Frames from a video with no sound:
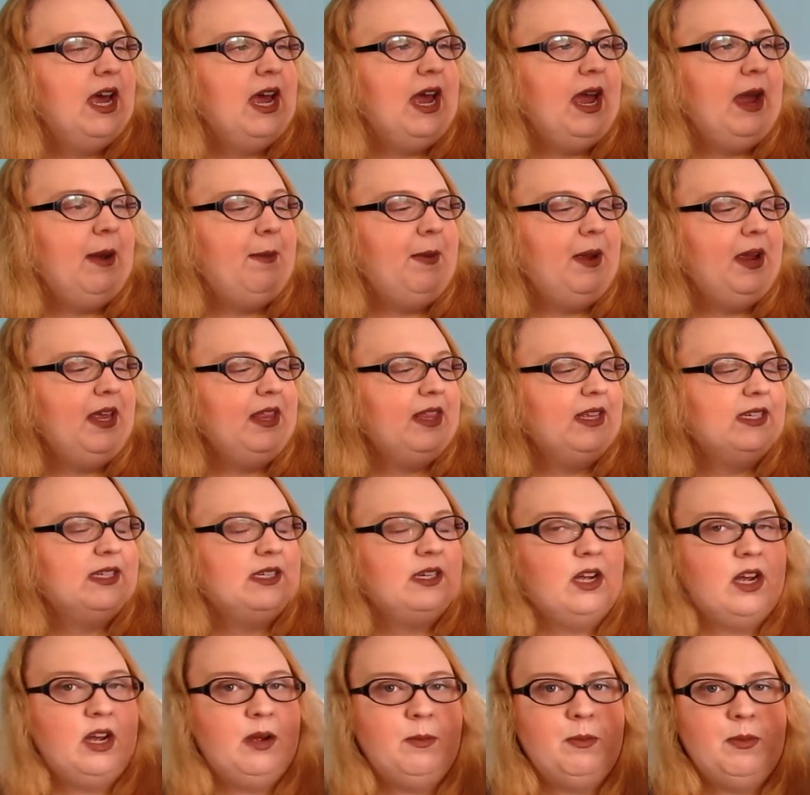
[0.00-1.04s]
I picked this
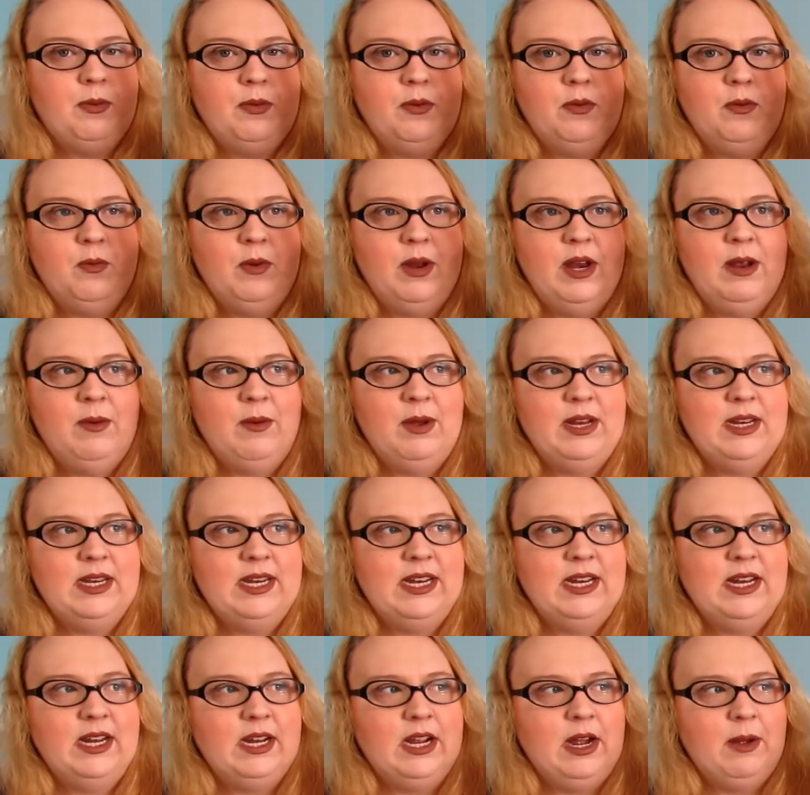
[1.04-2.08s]
up when I went
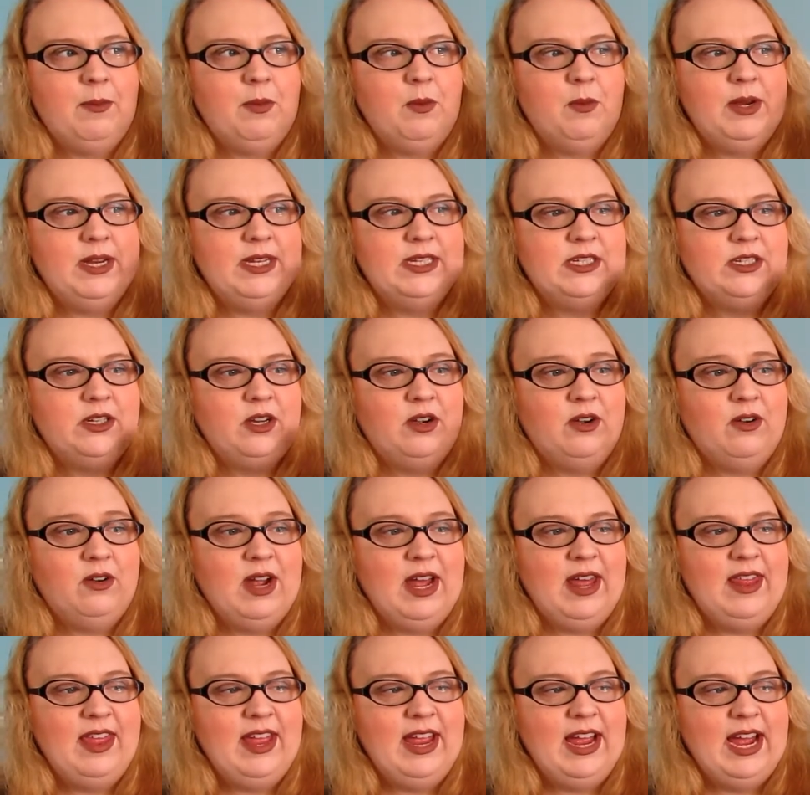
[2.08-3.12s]
in a couple weeks ago
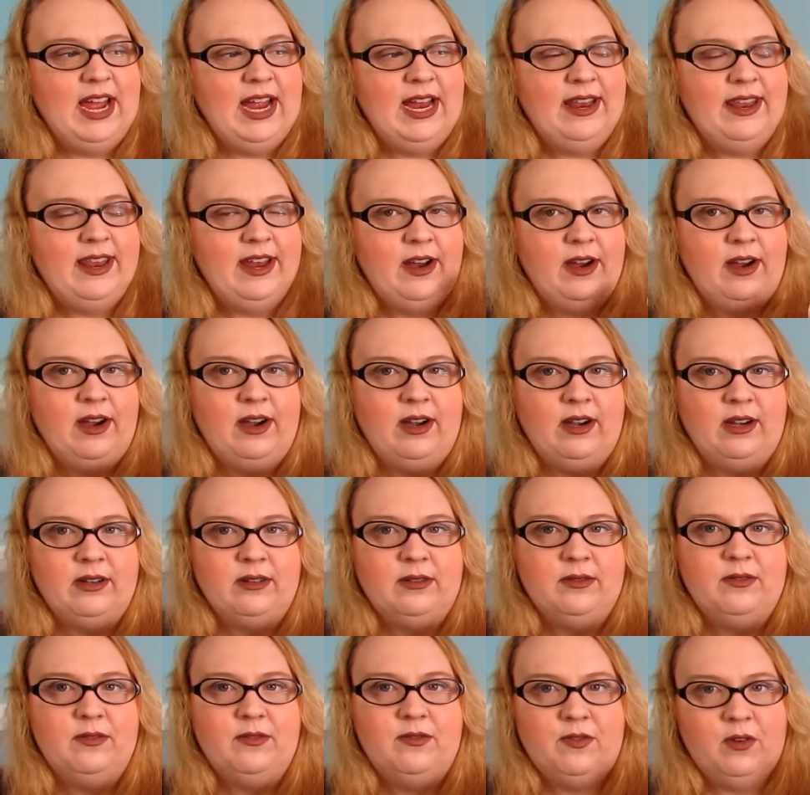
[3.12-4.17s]
and they had their
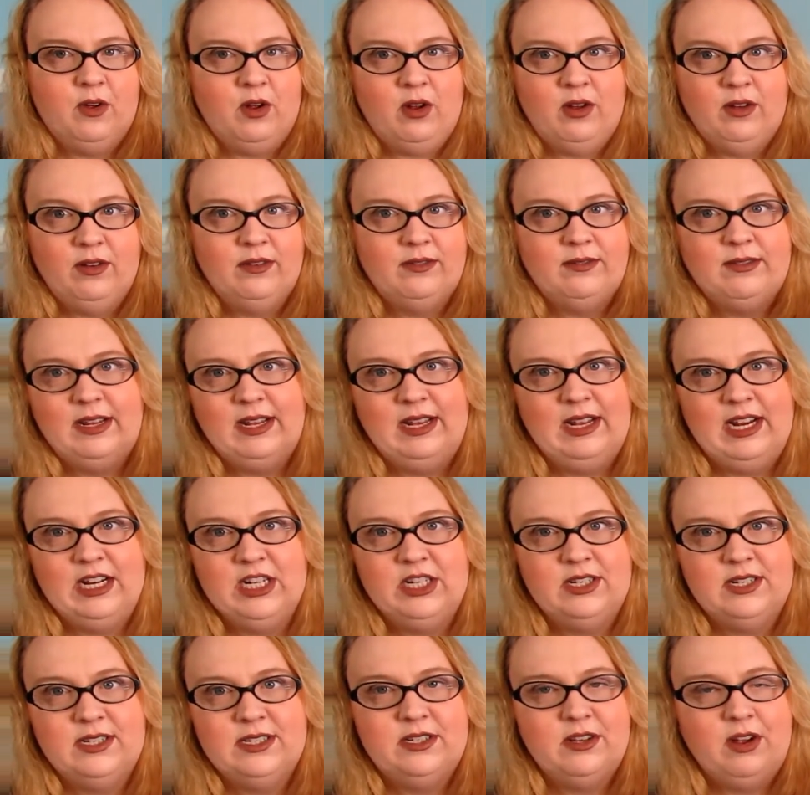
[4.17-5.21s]
fall
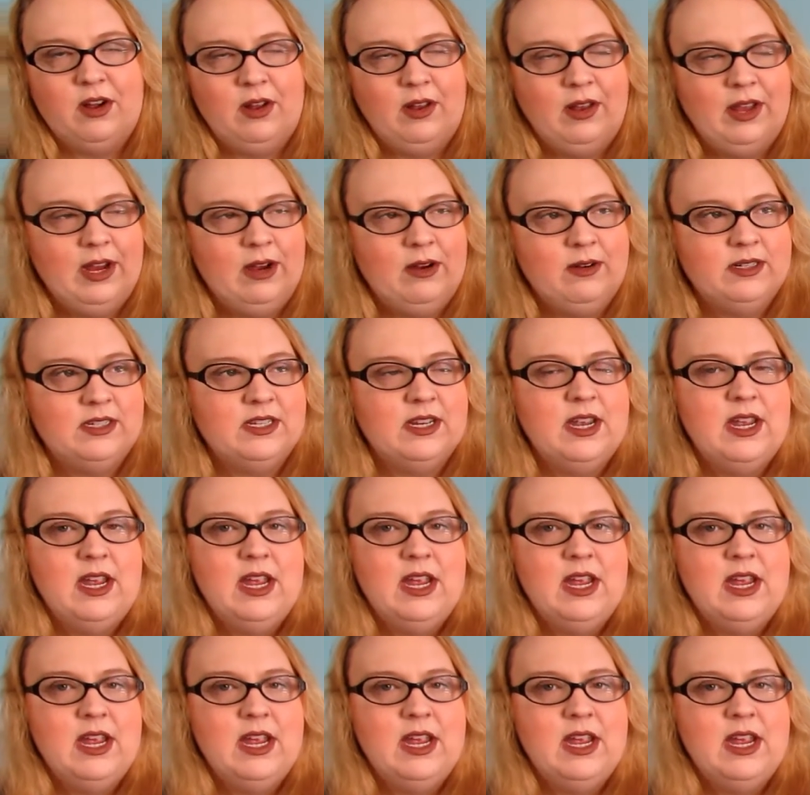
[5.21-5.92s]
collections all out